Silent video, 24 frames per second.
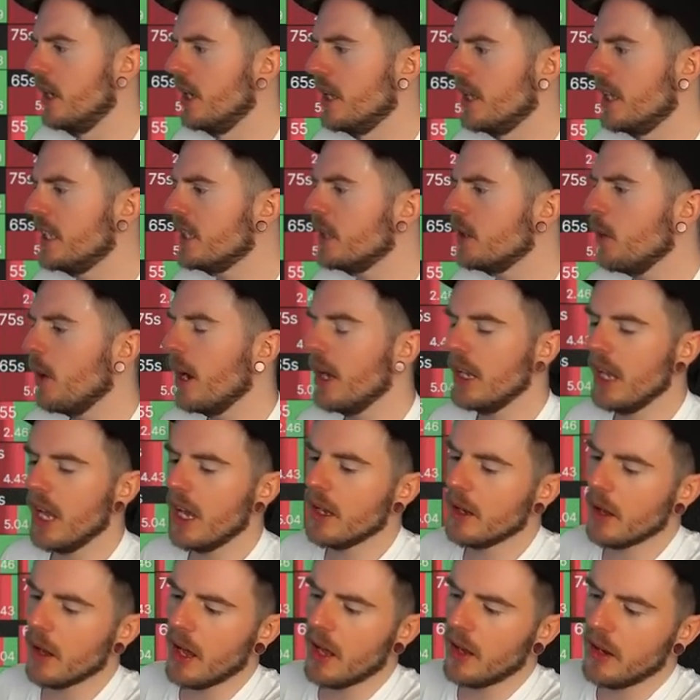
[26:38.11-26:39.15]
This is why,
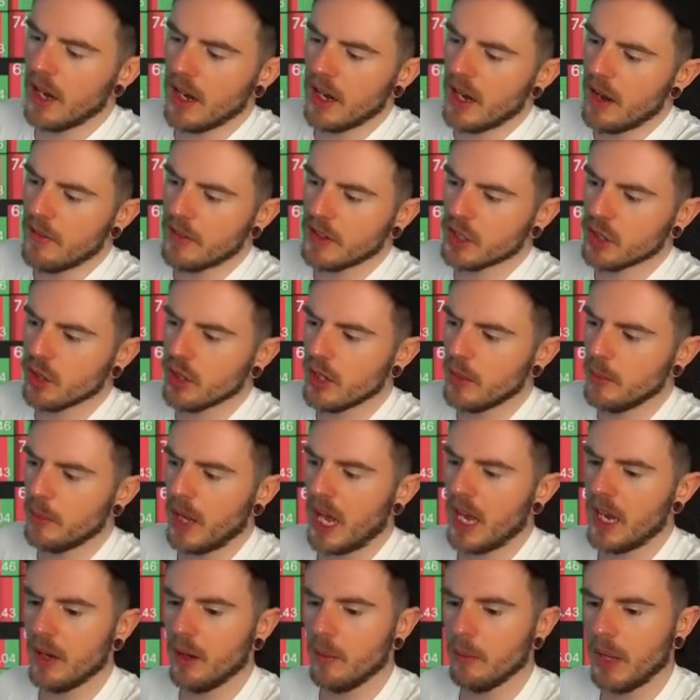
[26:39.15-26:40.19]
like, I, I never study
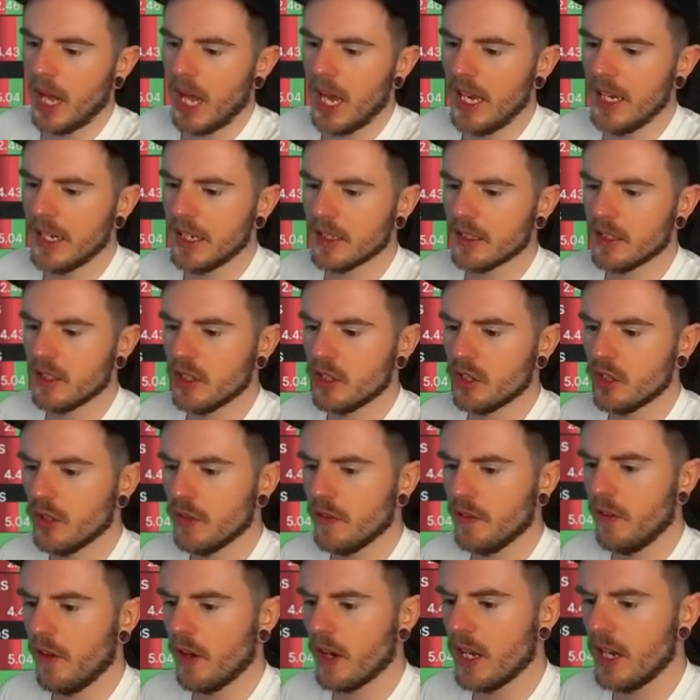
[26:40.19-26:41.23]
blind on blind because it's just
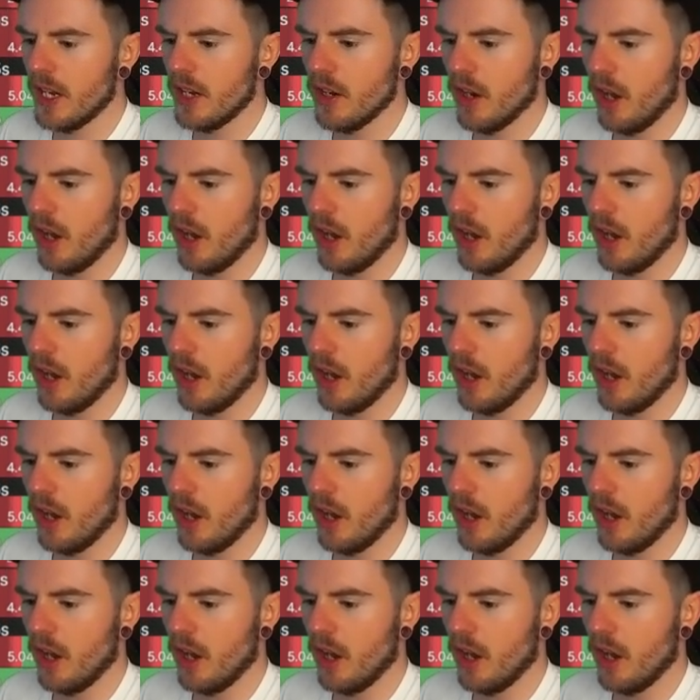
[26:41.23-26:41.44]
fucking